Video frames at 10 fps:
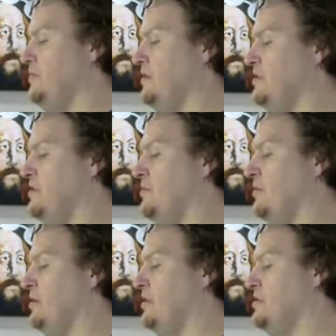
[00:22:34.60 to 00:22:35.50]
it's
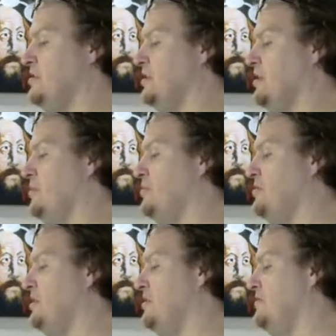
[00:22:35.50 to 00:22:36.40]
something that's a
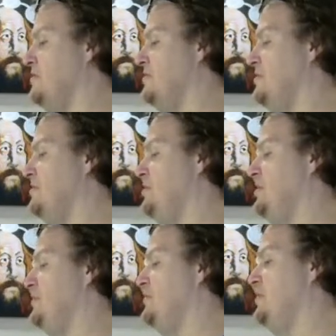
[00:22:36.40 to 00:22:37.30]
composite of 3
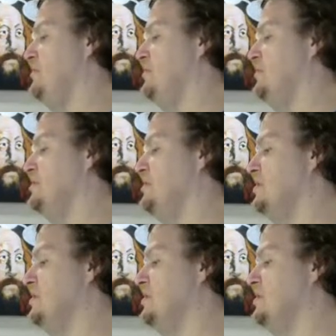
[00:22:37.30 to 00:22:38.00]
different inputs.